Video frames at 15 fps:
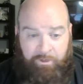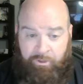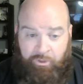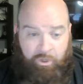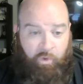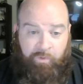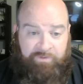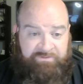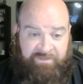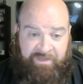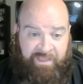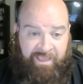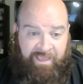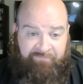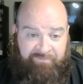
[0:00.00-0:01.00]
no one's
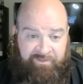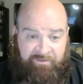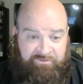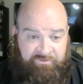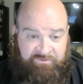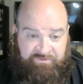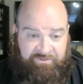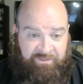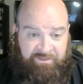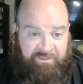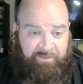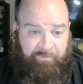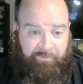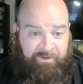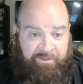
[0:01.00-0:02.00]
going to have interest in a
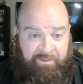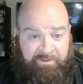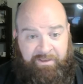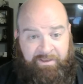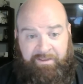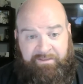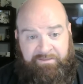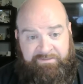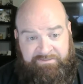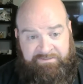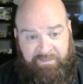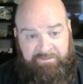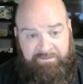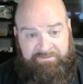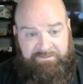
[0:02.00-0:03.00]
Liberty Connecticut
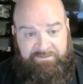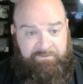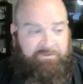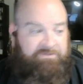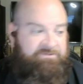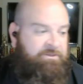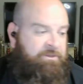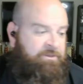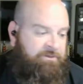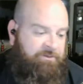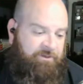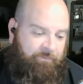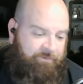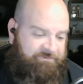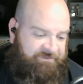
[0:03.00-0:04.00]
Sun series.
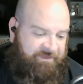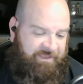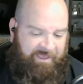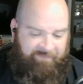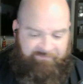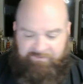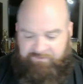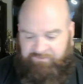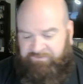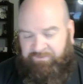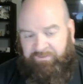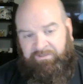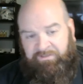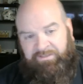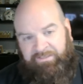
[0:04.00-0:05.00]
No one's going to have interest
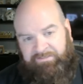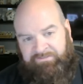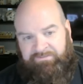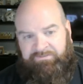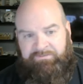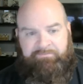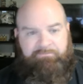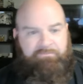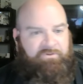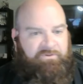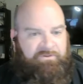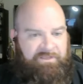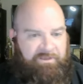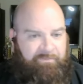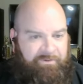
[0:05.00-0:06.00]
in a Lynx
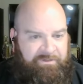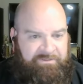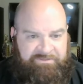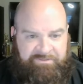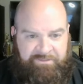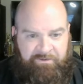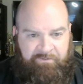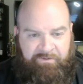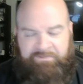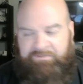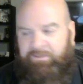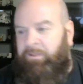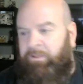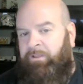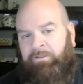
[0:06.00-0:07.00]
Liberty
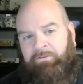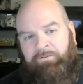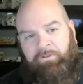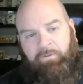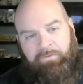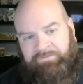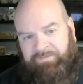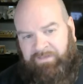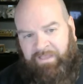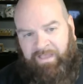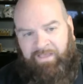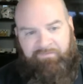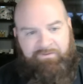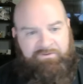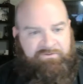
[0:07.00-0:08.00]
series. No one's going to
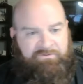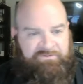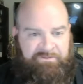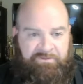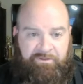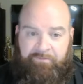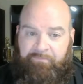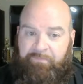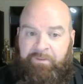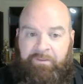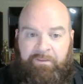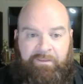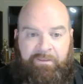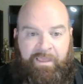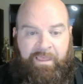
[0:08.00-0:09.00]
have interest in a
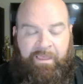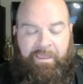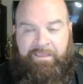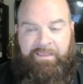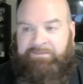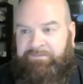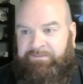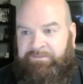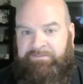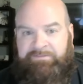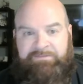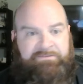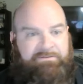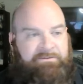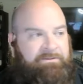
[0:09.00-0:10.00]

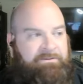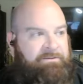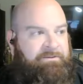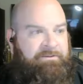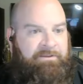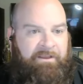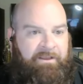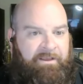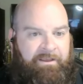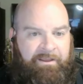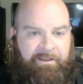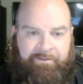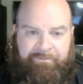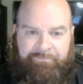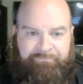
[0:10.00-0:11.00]
Aces
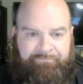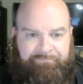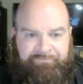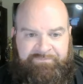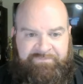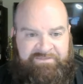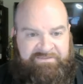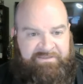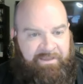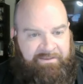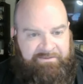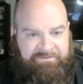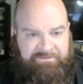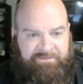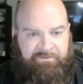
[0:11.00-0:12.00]
uh,
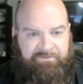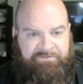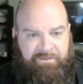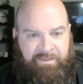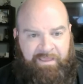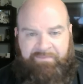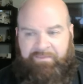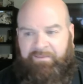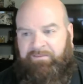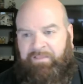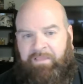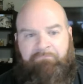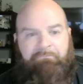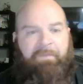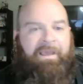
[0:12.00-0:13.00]
Sun series. I think
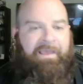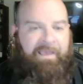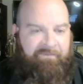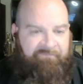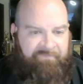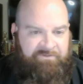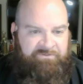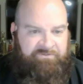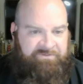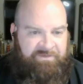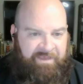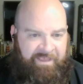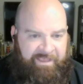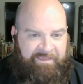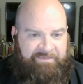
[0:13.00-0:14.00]
they might have interest
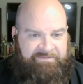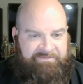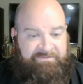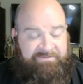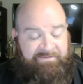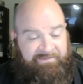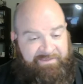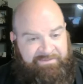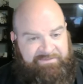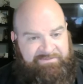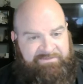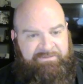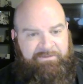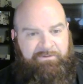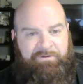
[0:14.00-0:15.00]
in an Aces Lynx
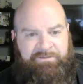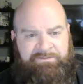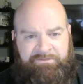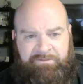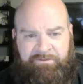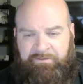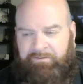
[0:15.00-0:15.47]
series,